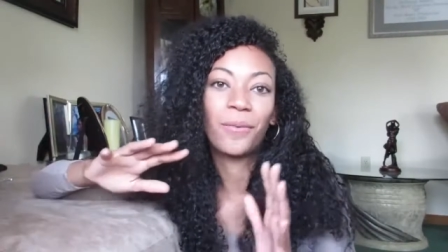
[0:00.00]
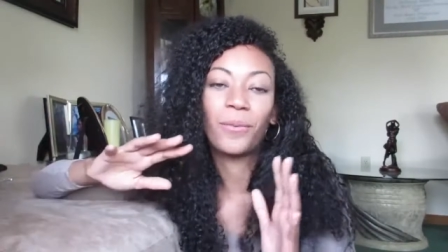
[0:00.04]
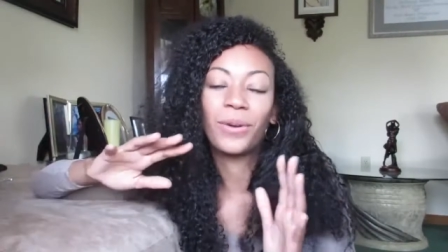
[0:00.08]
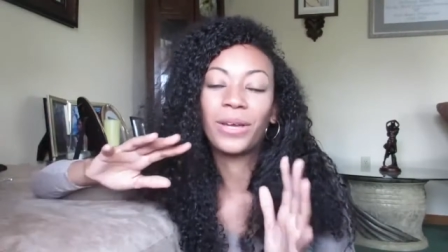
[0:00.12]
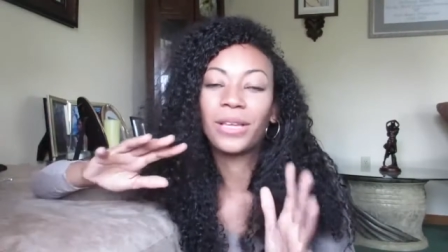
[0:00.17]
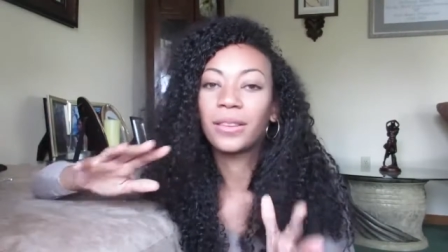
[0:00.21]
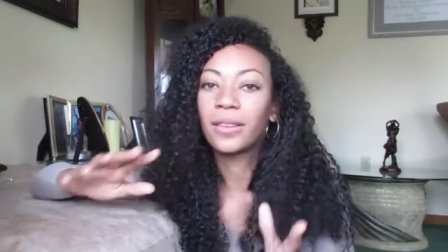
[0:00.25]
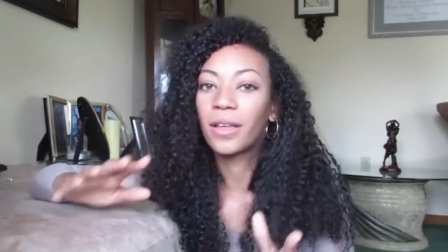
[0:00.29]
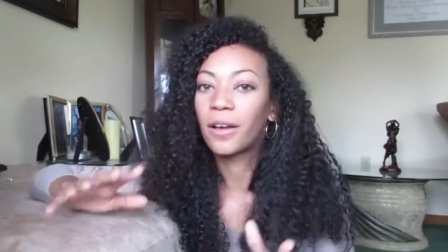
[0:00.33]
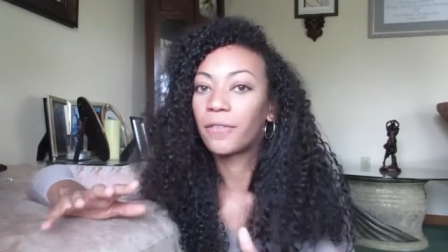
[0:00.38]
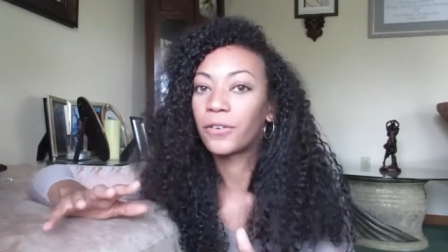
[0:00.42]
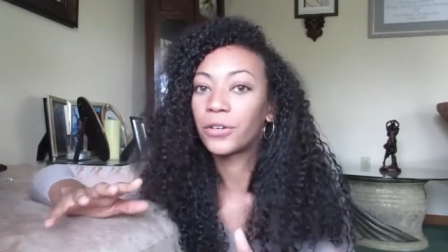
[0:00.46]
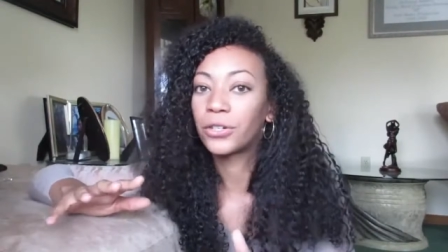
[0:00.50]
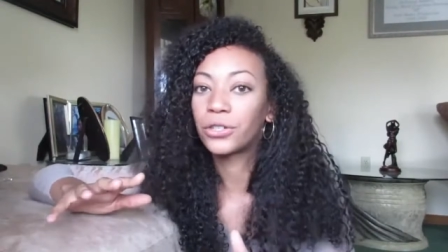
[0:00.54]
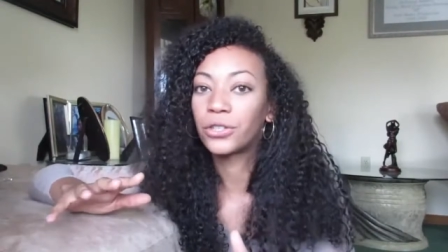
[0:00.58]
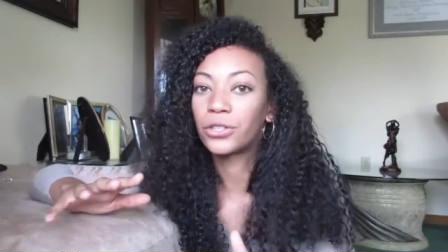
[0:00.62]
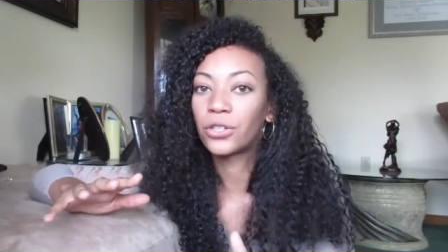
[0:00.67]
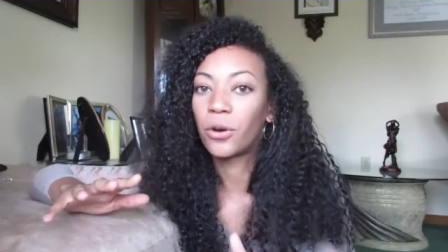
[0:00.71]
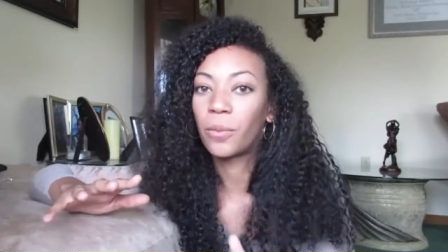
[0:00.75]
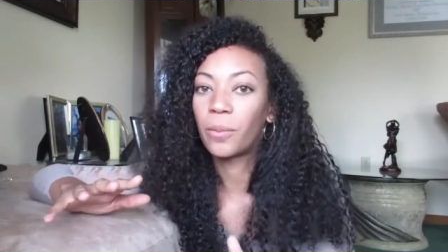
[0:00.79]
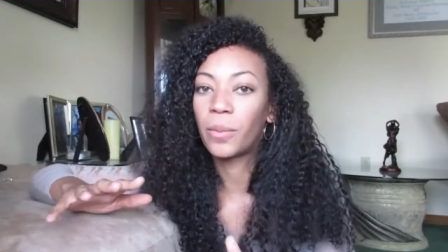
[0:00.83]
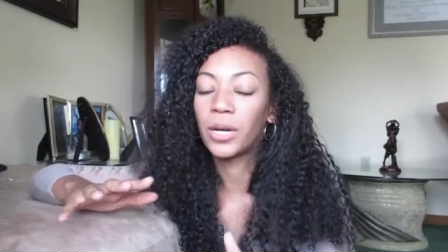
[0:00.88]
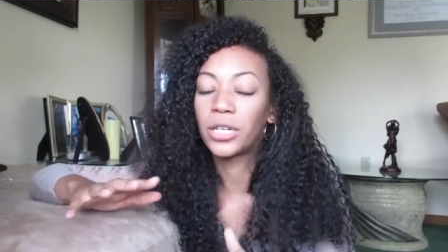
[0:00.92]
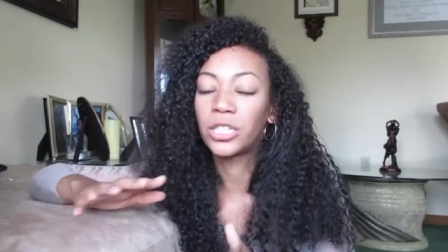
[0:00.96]
We love her
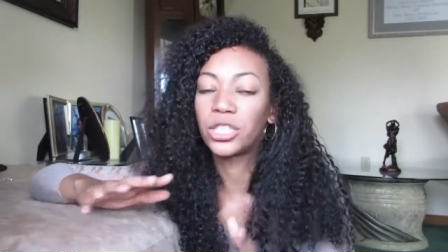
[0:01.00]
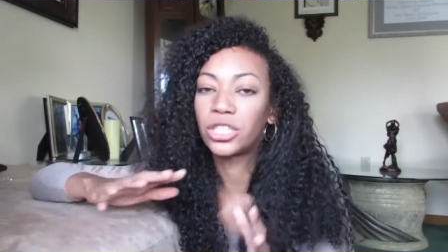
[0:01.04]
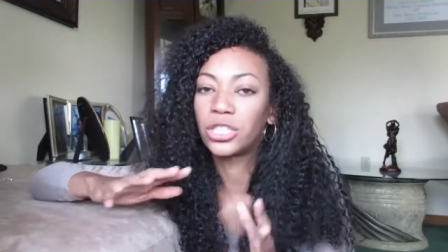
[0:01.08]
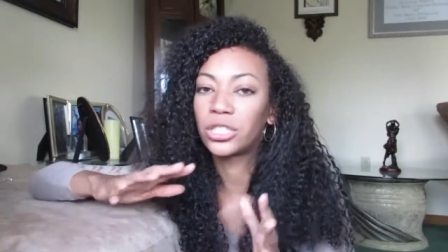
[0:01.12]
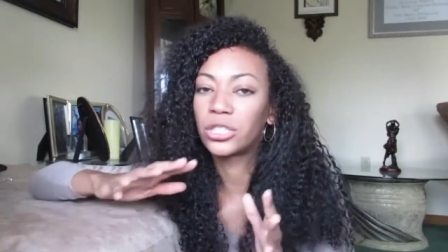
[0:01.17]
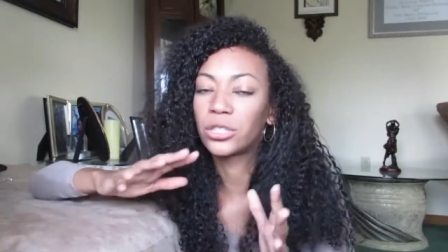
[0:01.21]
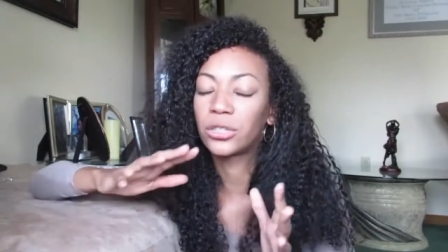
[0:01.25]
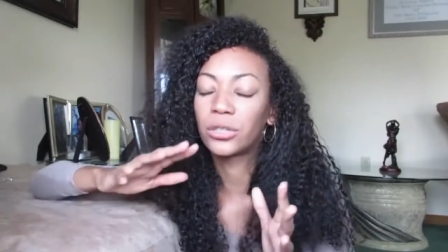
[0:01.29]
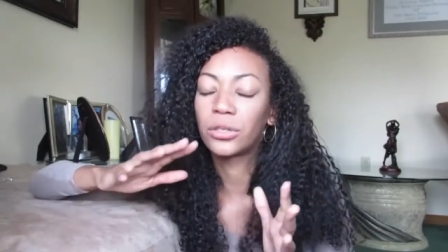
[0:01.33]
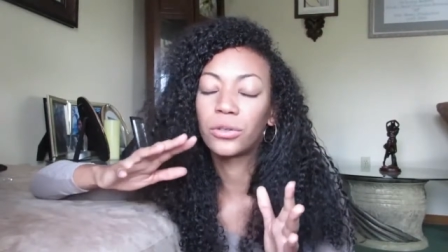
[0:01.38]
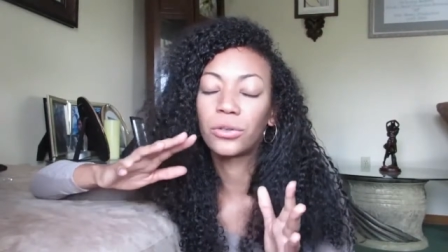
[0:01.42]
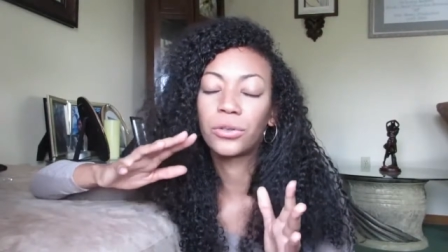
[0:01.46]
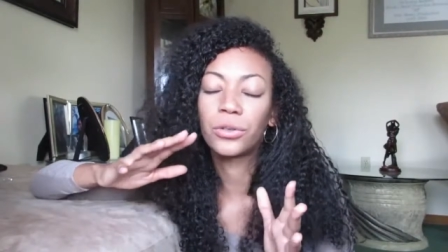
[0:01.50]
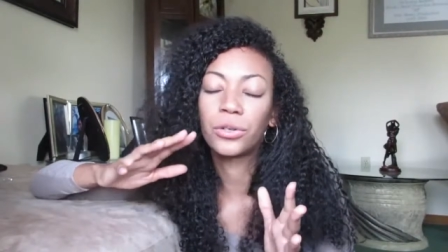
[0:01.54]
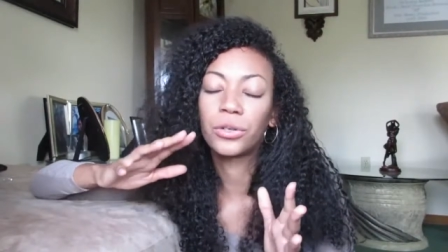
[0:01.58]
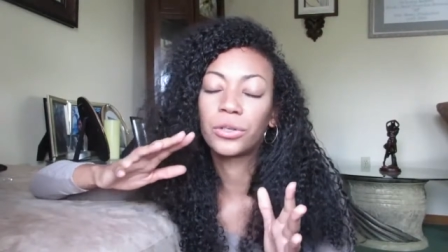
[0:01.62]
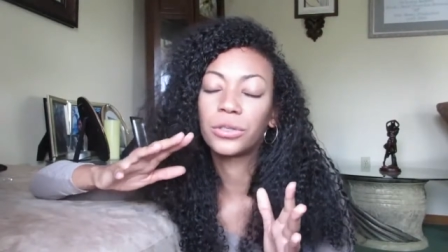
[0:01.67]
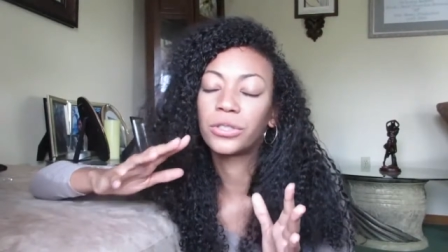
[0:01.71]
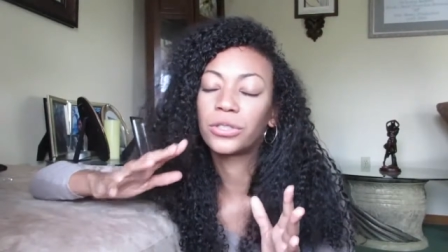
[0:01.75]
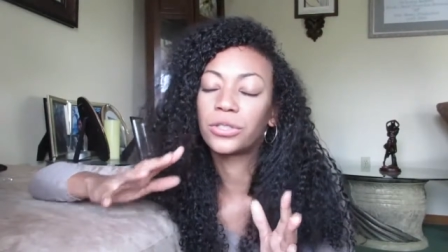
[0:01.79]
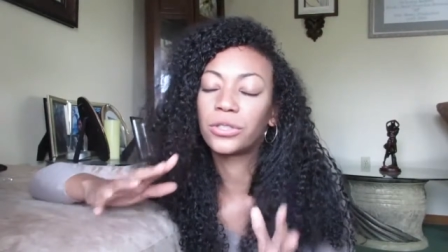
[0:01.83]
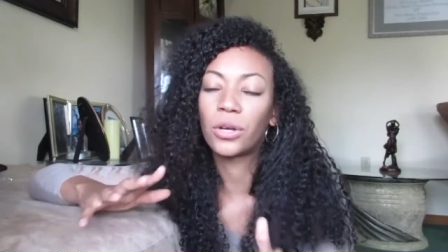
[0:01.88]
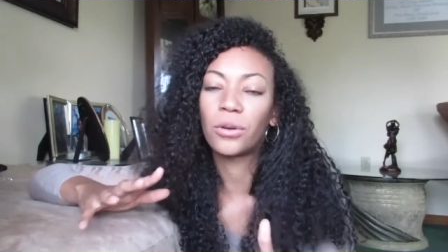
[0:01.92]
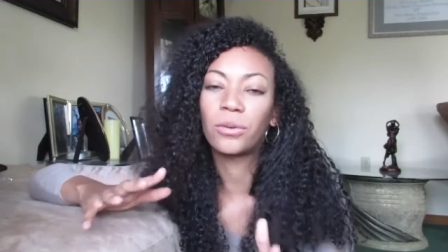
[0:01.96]
so much. This little
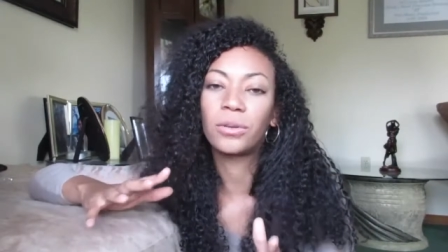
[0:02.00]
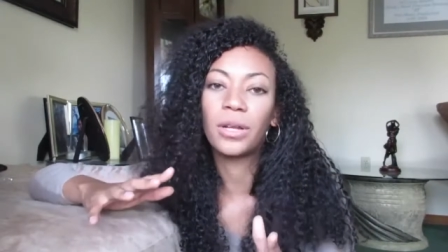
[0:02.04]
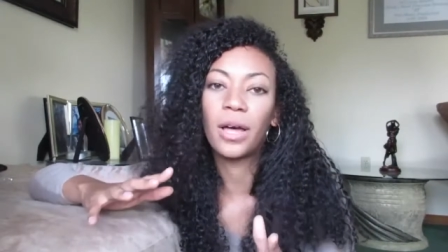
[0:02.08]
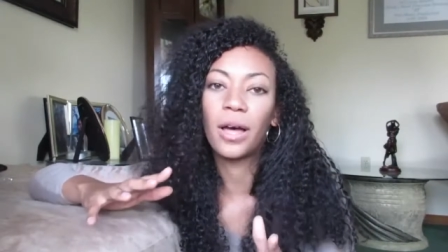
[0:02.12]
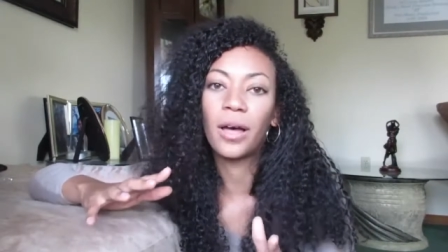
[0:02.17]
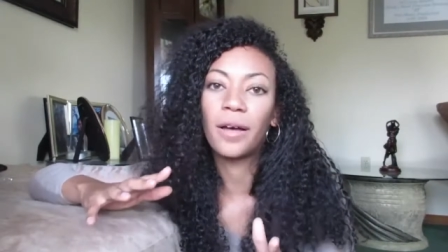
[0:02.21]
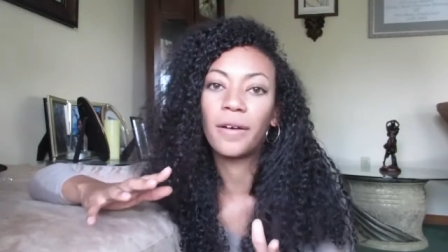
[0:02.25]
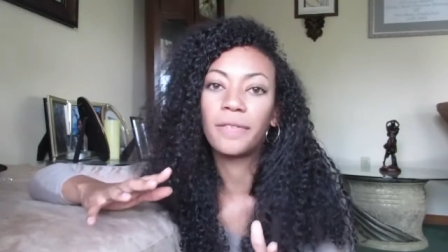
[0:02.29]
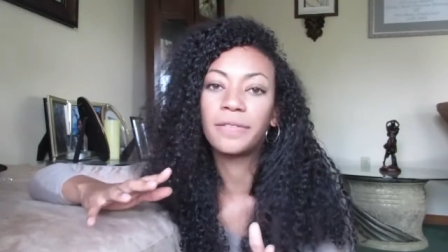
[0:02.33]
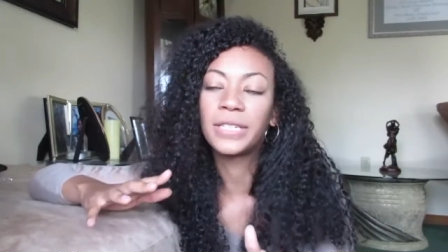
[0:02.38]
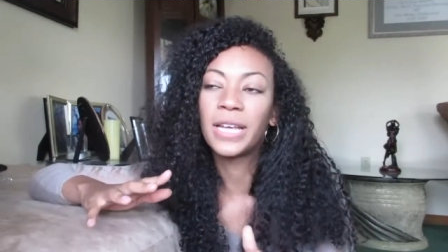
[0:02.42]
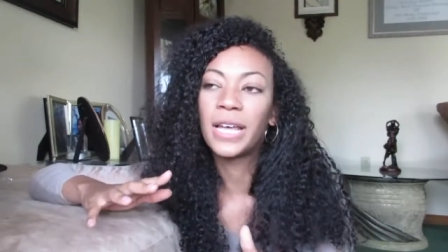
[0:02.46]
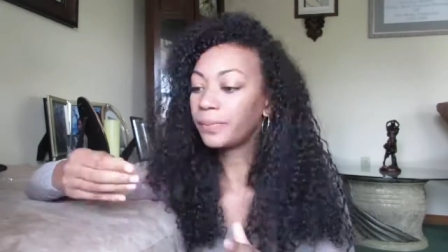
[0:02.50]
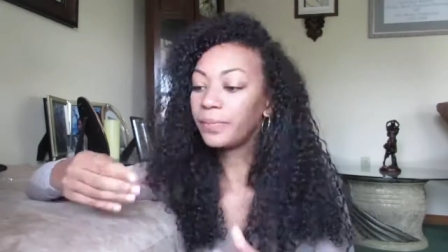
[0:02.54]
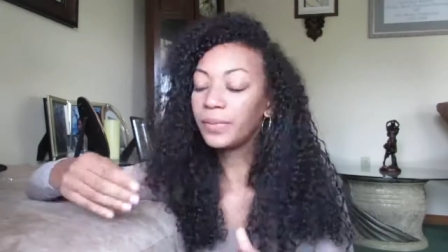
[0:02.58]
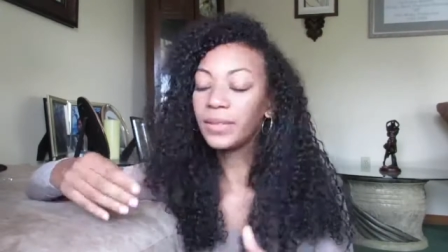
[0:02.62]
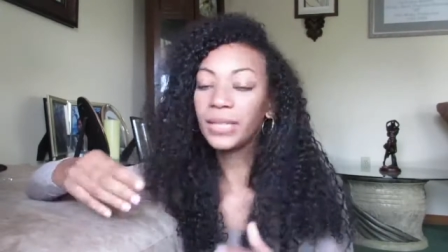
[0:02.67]
girl is so loved.